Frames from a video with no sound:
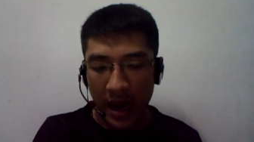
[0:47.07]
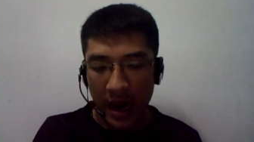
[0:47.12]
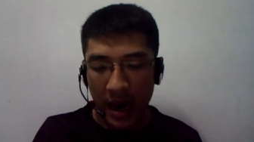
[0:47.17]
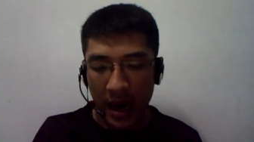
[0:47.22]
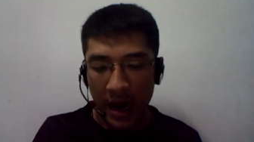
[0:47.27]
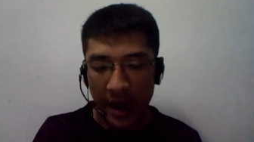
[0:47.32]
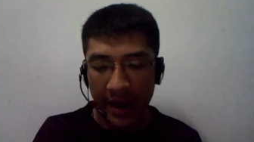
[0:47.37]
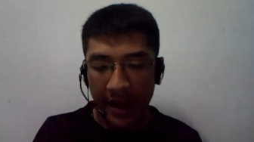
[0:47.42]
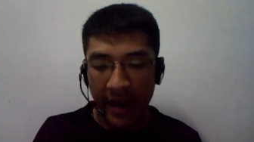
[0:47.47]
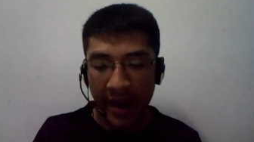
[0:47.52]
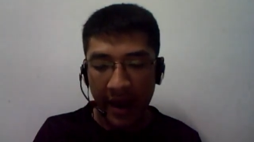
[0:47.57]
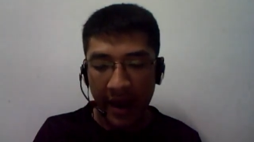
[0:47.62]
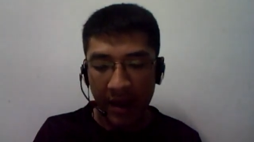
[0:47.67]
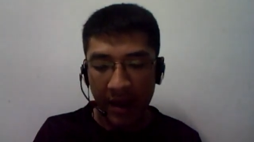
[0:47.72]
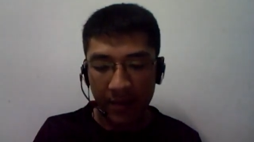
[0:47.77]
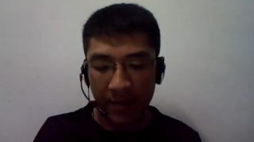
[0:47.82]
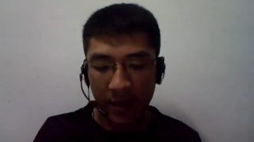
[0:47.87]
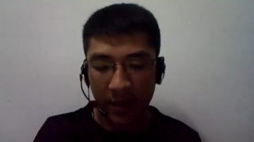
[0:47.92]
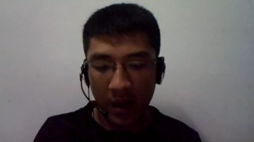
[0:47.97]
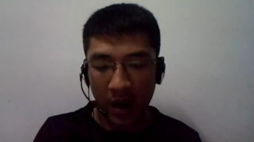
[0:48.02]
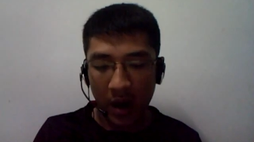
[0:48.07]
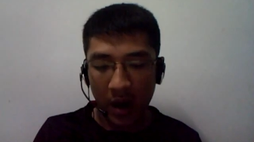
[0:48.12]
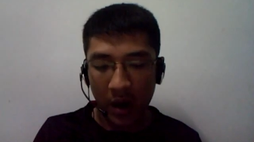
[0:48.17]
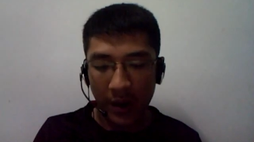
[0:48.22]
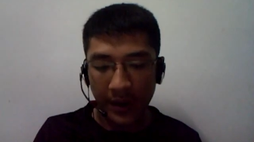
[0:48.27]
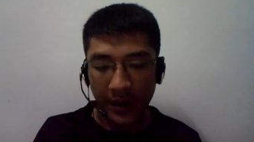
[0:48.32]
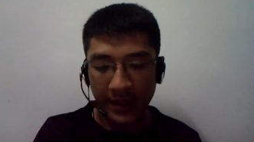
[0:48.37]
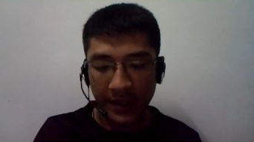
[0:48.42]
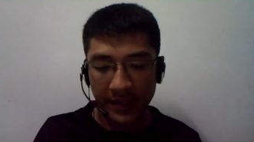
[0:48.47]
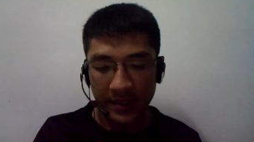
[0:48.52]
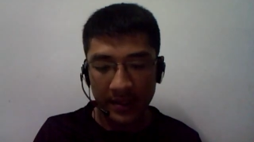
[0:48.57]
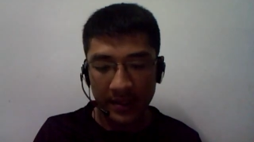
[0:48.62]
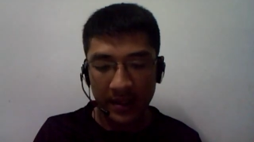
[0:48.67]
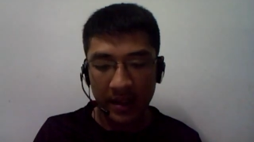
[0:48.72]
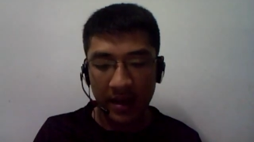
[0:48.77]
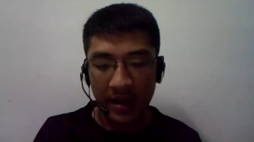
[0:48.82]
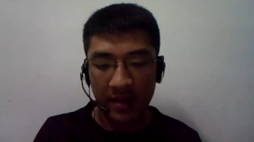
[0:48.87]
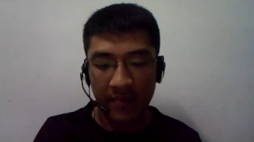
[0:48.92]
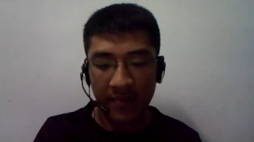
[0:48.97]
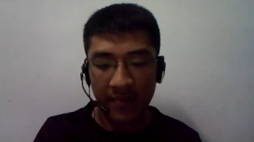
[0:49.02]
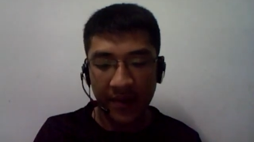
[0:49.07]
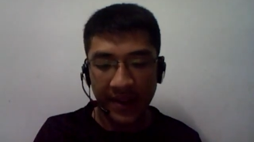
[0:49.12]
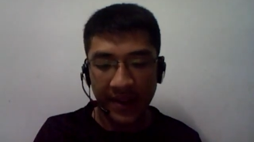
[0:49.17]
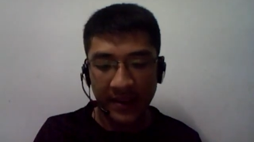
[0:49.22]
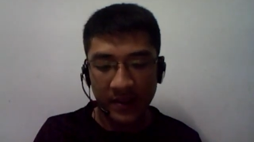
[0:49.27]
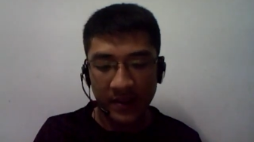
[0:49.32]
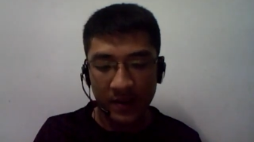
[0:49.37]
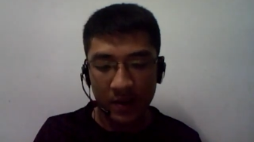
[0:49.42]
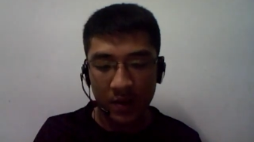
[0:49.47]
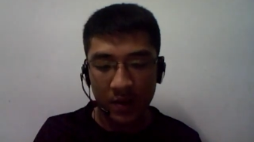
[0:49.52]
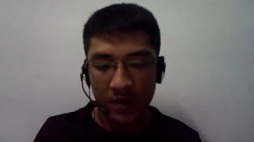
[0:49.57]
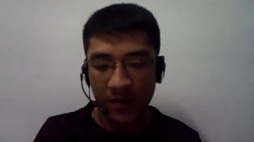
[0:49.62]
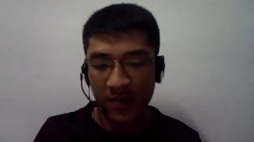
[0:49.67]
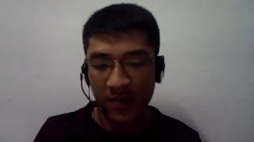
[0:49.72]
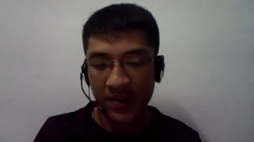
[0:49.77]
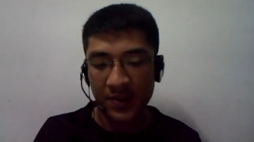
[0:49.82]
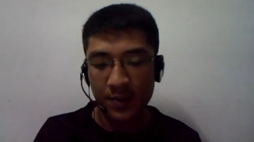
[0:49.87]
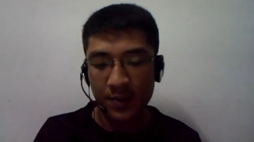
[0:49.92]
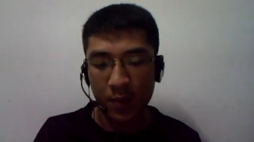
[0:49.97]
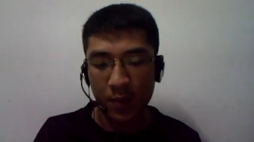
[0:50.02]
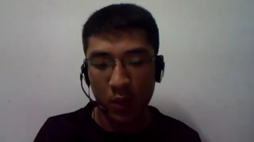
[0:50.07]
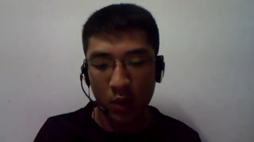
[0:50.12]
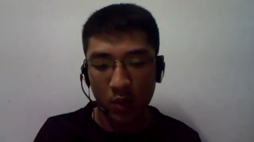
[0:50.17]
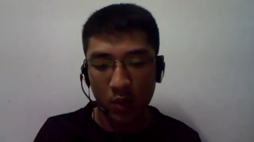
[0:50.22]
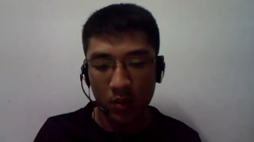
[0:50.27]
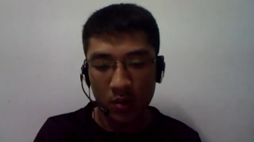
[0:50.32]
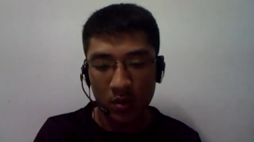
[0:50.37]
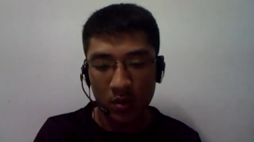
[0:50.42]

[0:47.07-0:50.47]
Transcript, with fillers: I have quite a lot of friends on Facebook